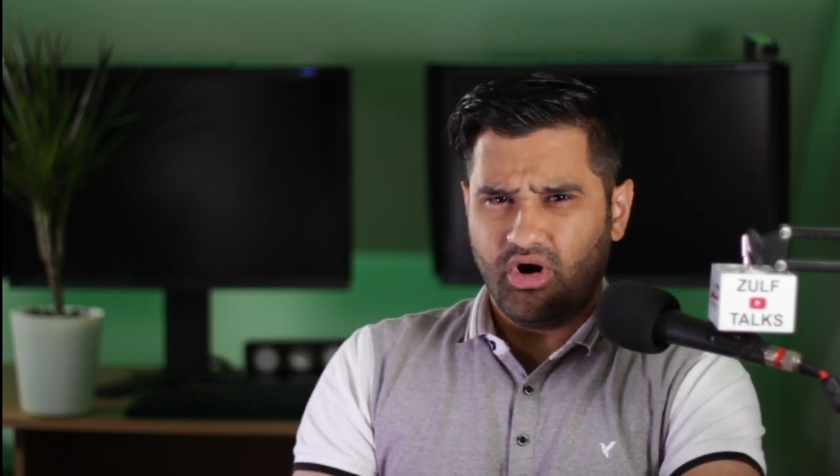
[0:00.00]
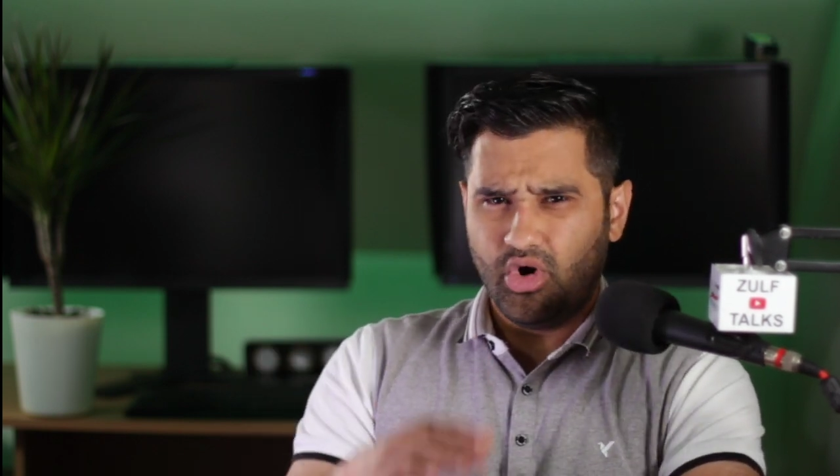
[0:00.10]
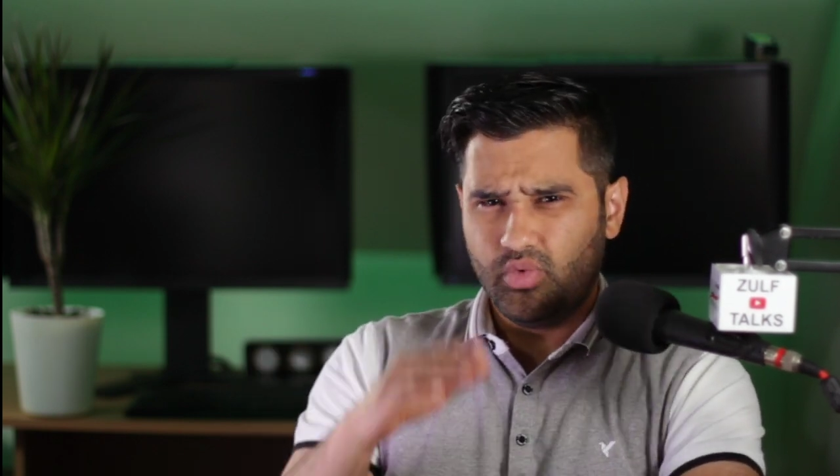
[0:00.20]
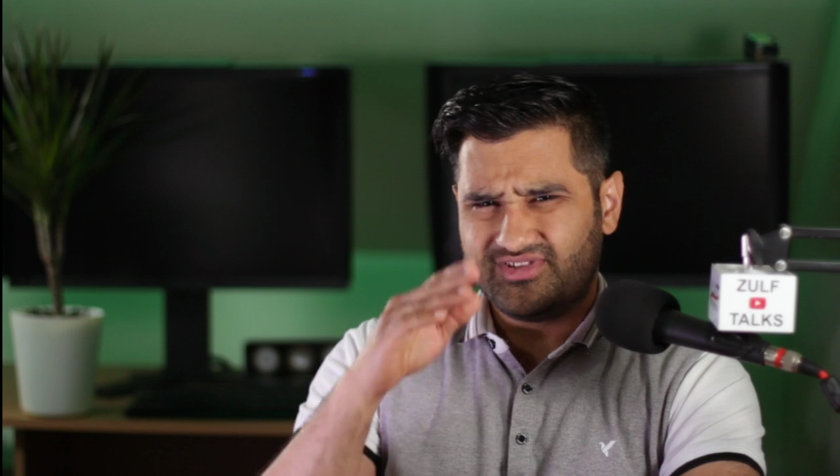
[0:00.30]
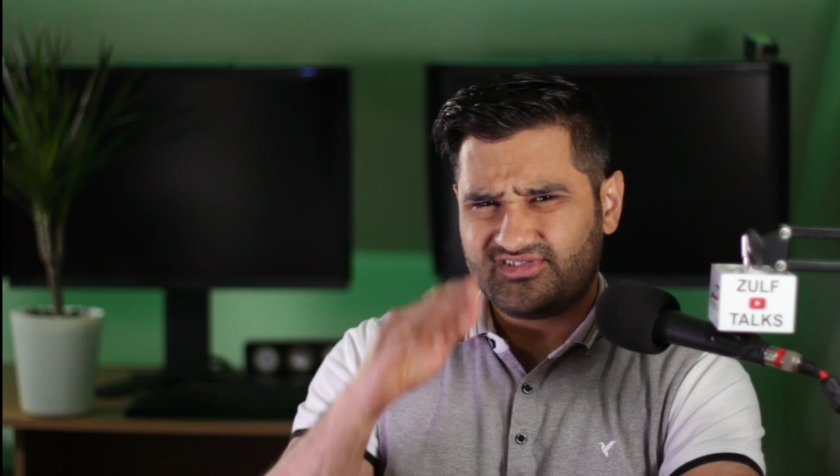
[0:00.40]

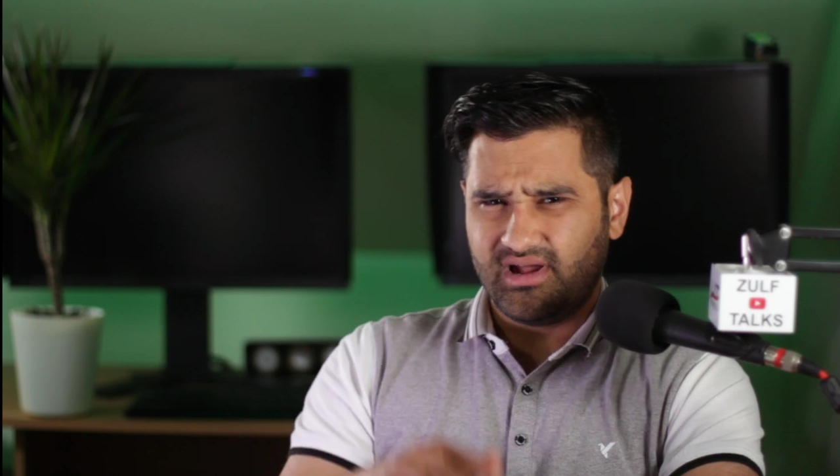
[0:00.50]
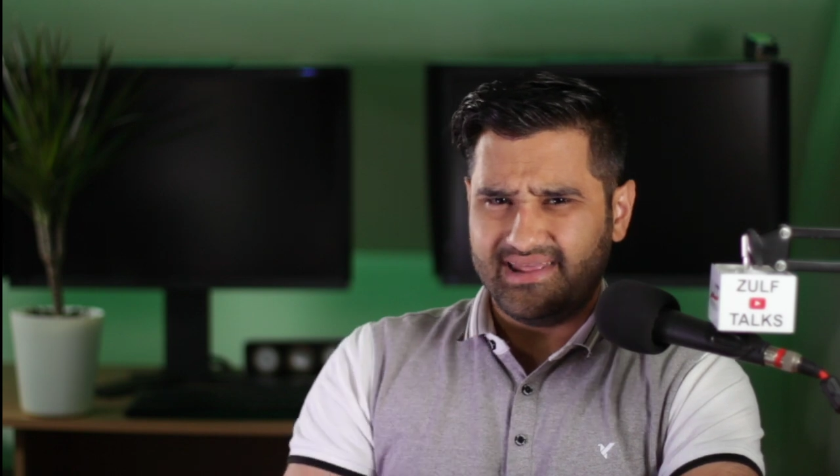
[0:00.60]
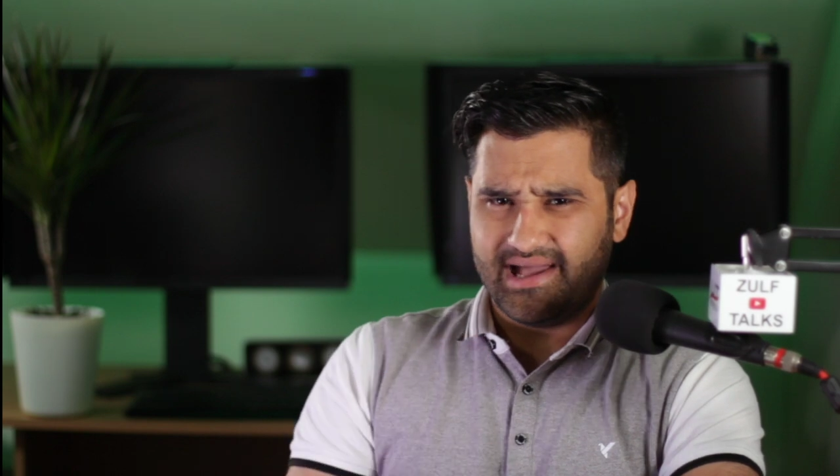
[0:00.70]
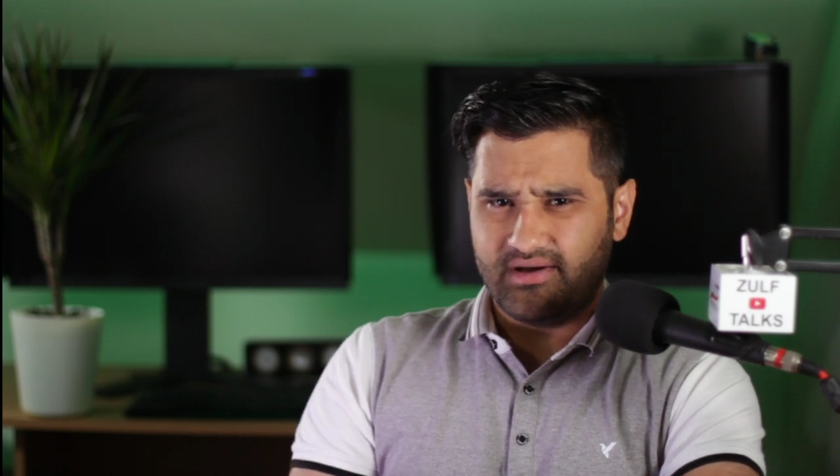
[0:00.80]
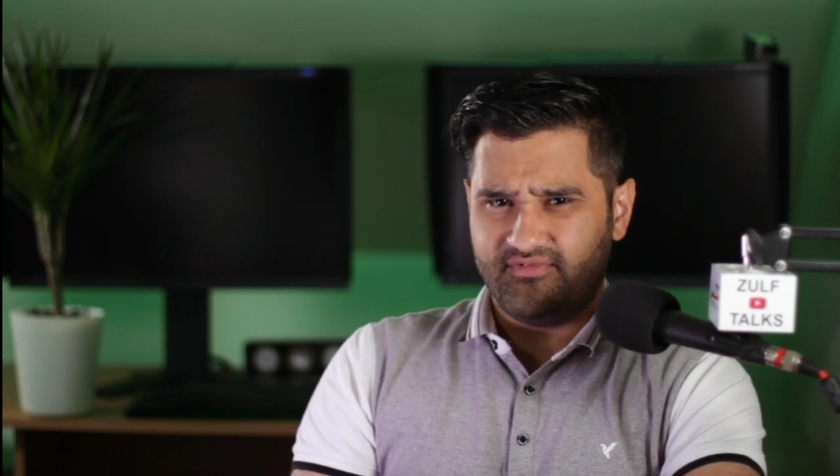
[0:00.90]
Oh, it's
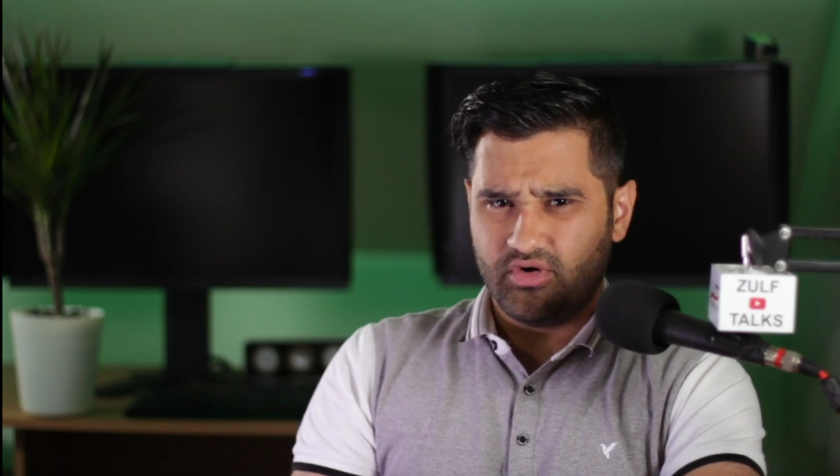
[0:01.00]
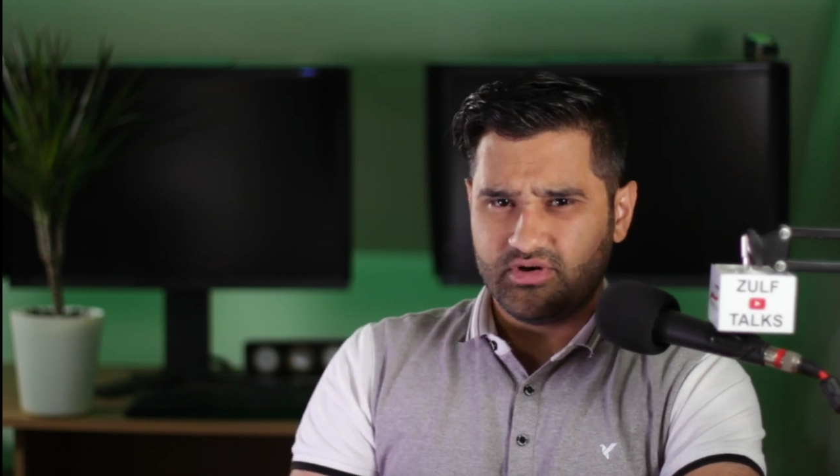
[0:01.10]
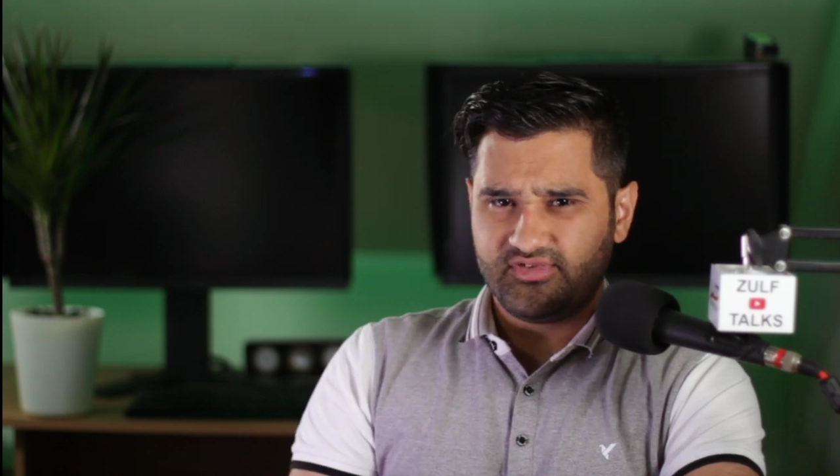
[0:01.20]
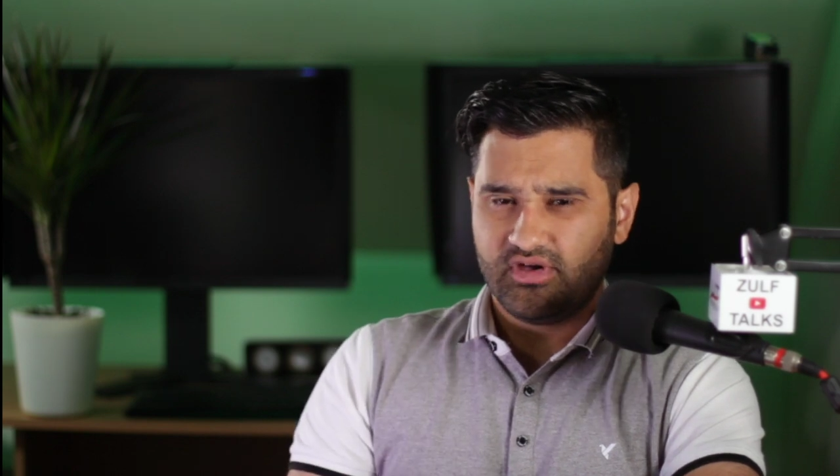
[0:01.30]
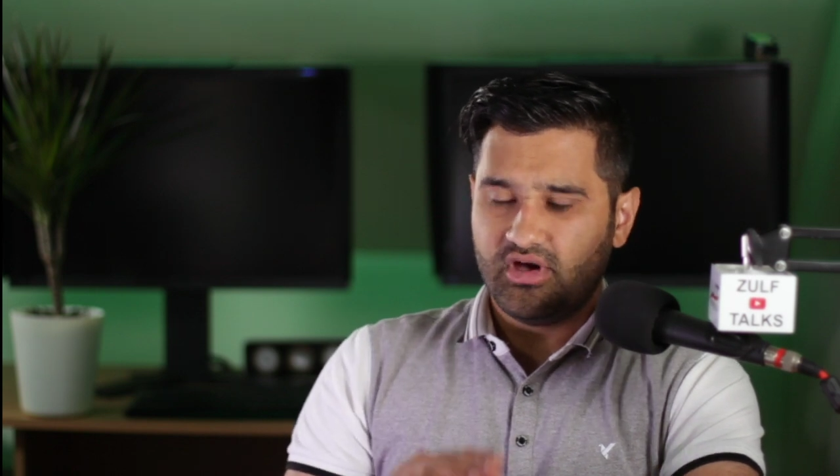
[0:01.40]
slightly out of
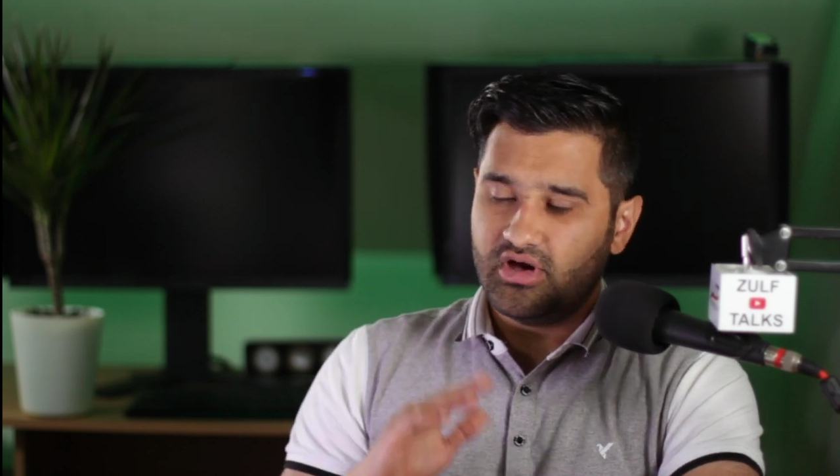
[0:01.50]
focus.